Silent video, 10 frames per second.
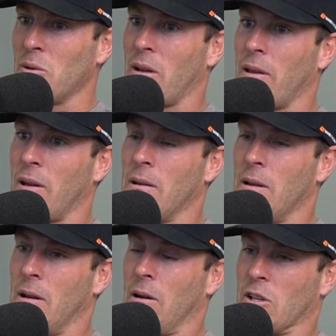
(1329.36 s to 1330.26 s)
another
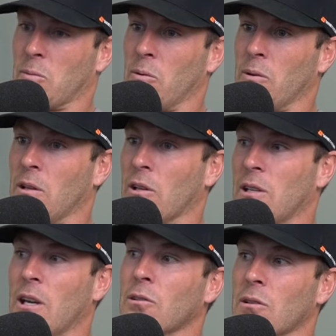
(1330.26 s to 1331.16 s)
hospital in Los
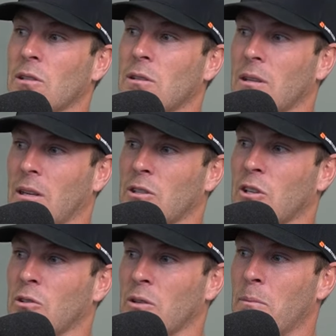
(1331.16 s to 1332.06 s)
Angeles to get
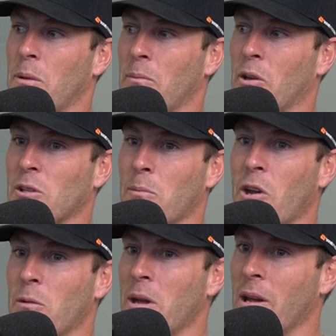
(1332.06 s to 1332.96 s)
surgery, but because the bone
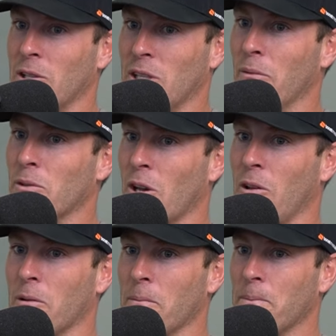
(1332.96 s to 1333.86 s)
had been out of the skin for so
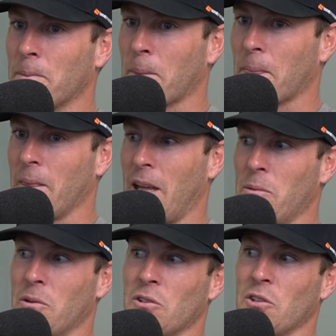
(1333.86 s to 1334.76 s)
long, they didn't
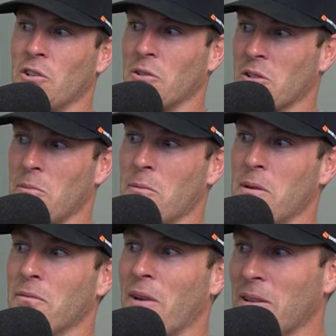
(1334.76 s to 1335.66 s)
want to do surgery because it might be
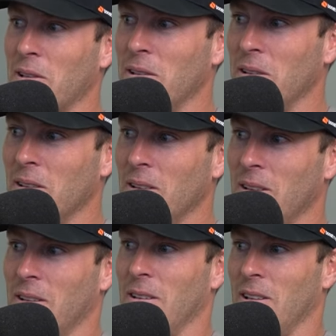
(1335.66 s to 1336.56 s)
infected.
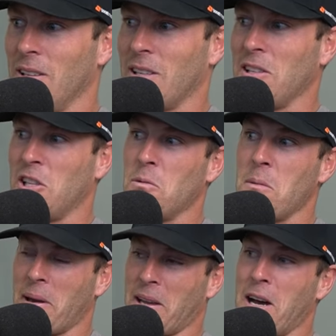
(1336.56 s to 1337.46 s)
So they stitched me
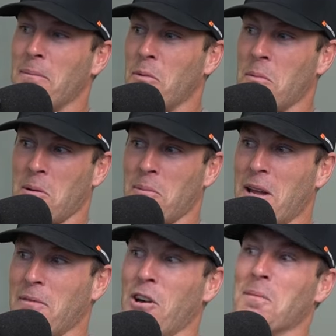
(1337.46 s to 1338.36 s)
back up, put me on a plane
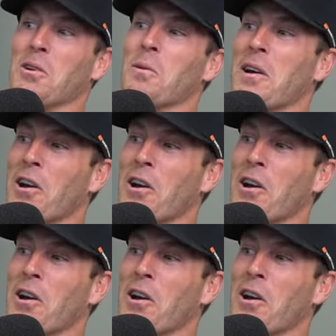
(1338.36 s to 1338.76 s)
and fly me all the way